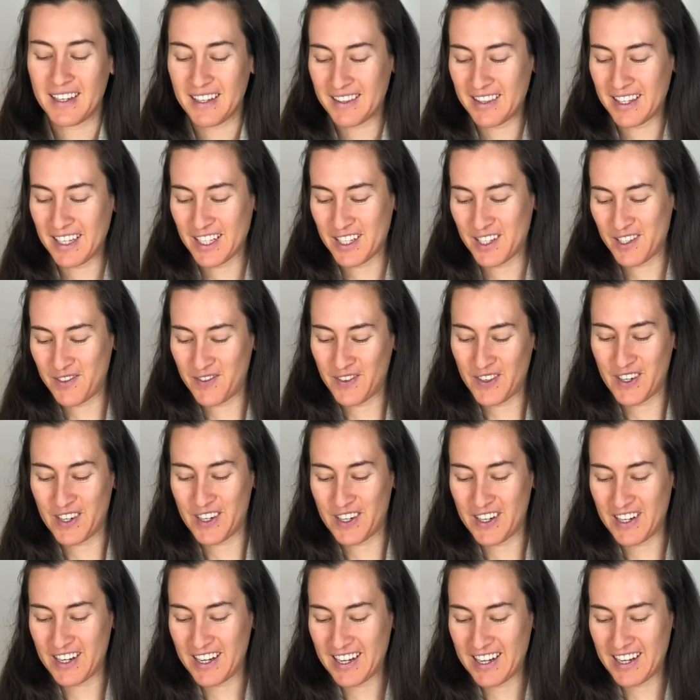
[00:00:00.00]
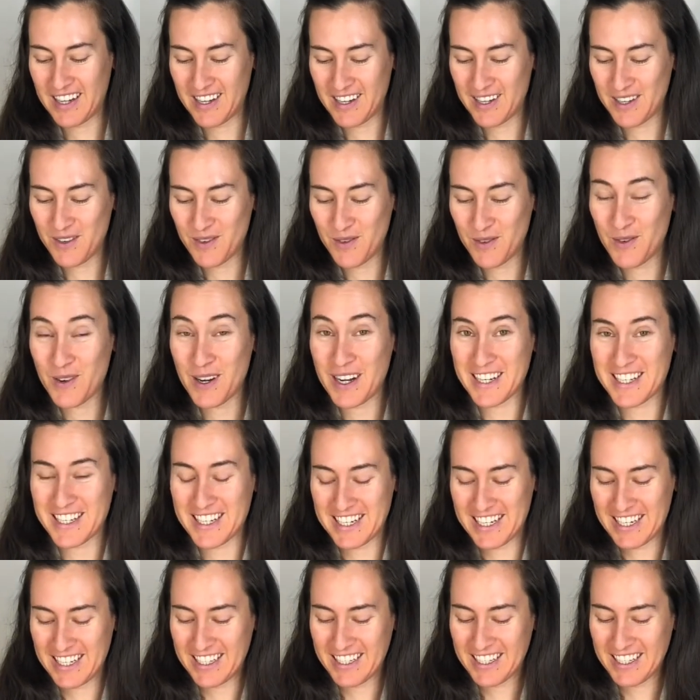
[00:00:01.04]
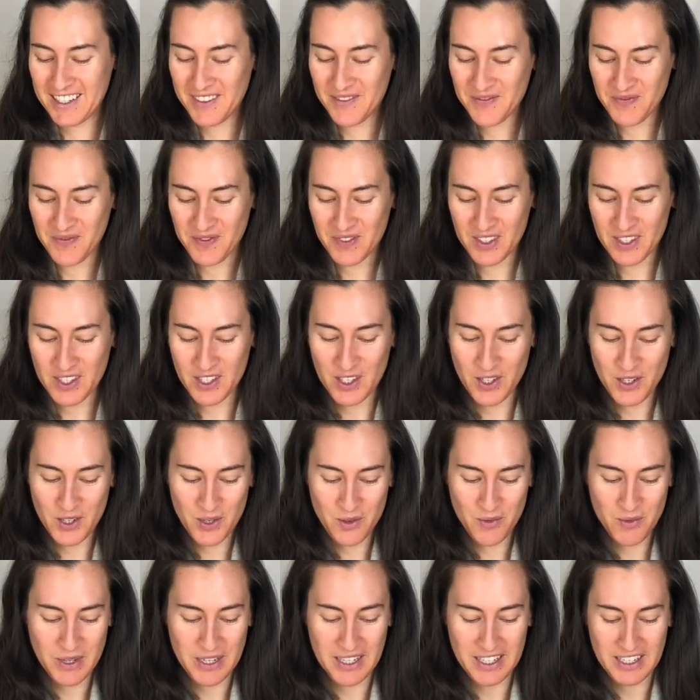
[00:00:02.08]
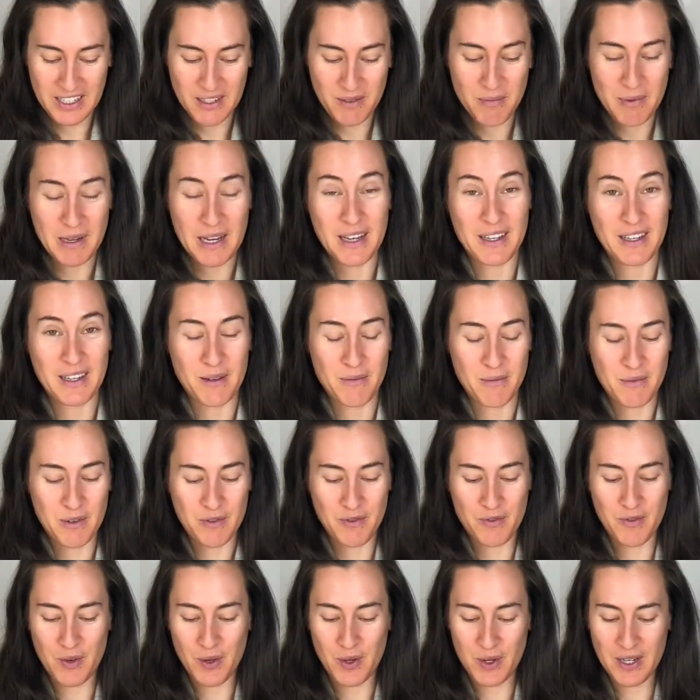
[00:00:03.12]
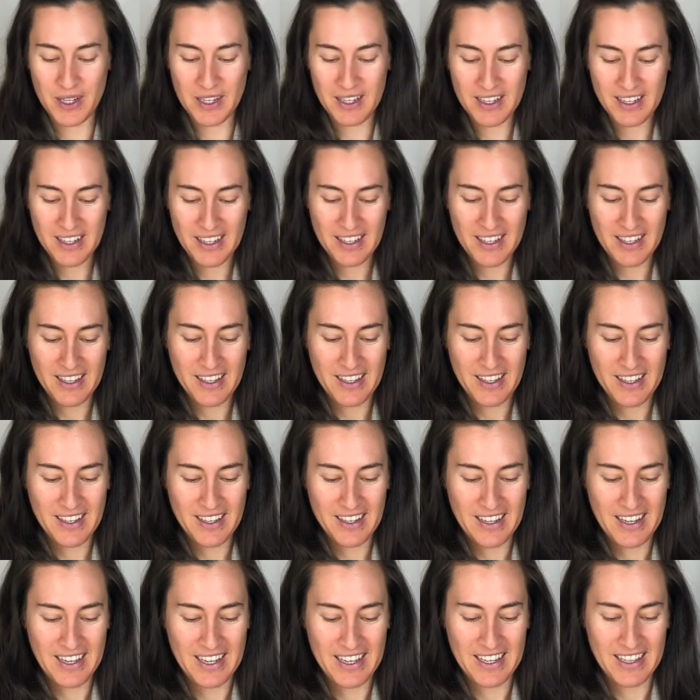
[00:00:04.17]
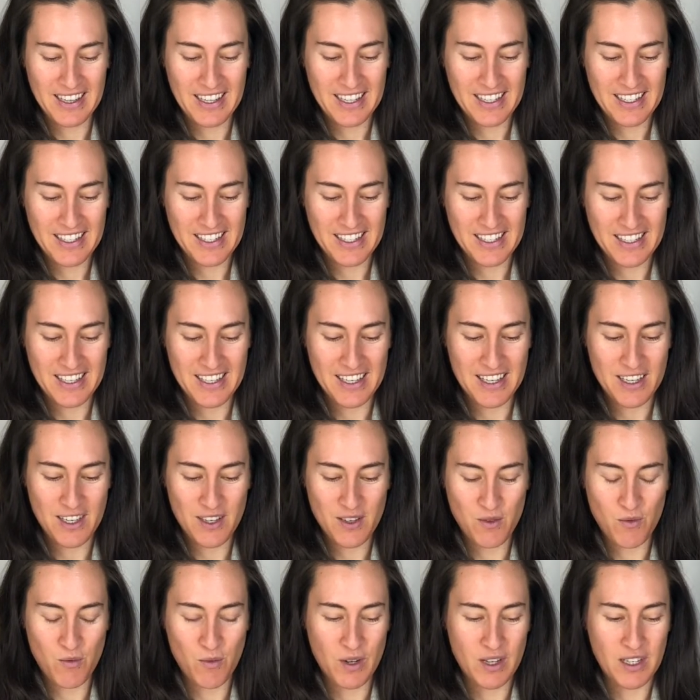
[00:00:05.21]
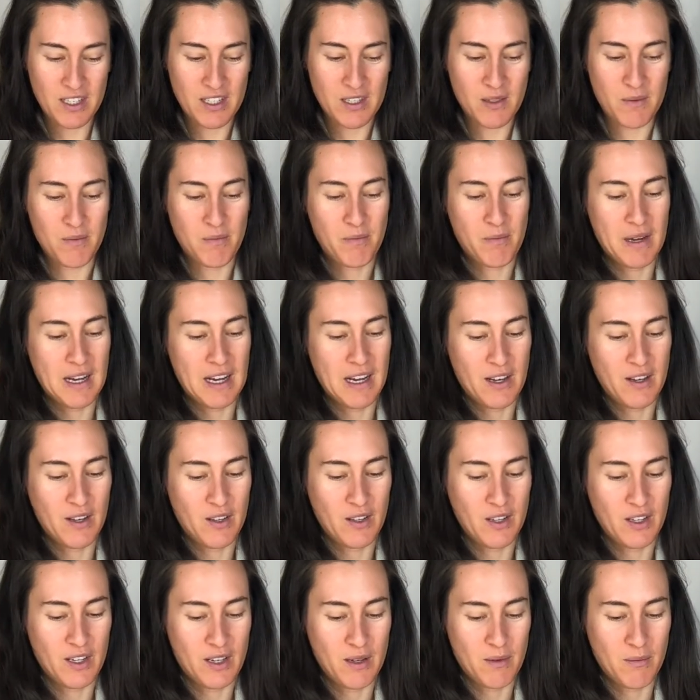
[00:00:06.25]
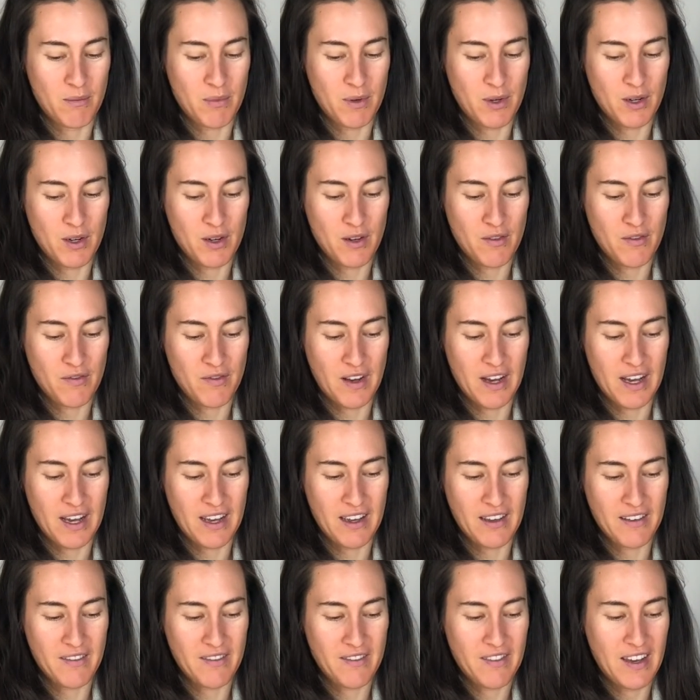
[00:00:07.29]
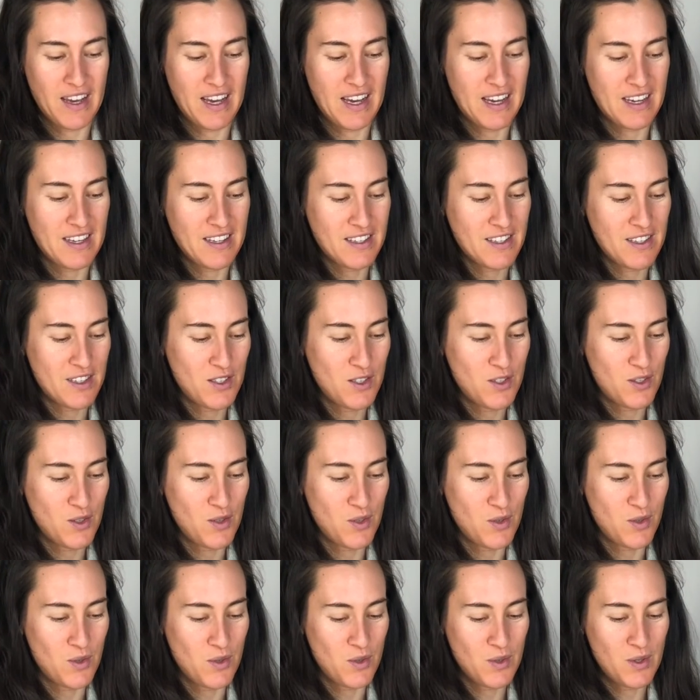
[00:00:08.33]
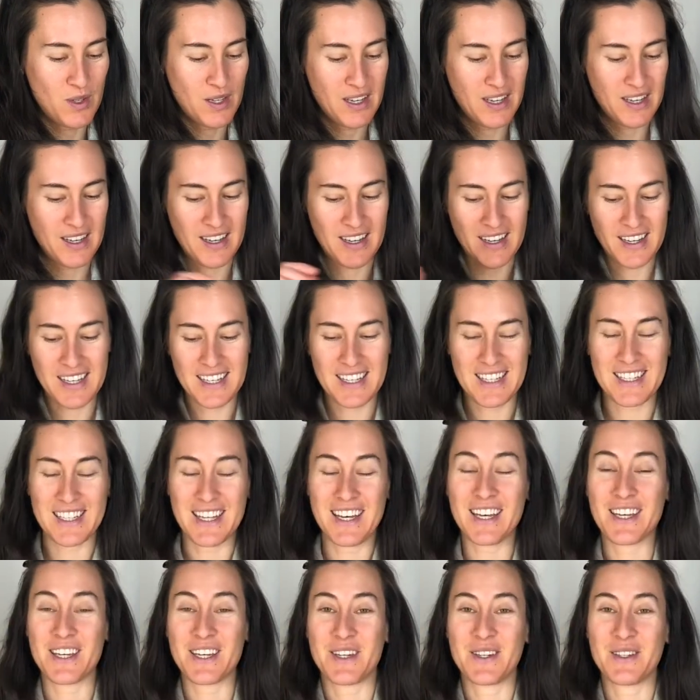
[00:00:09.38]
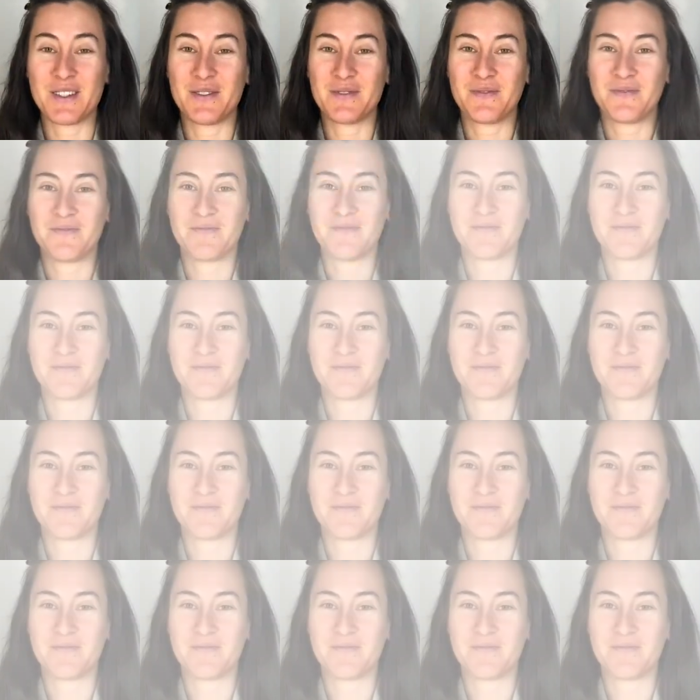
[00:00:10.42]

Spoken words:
Thanks for watching your reading, pile number 4. And let's see what pile number 5 has to tell you.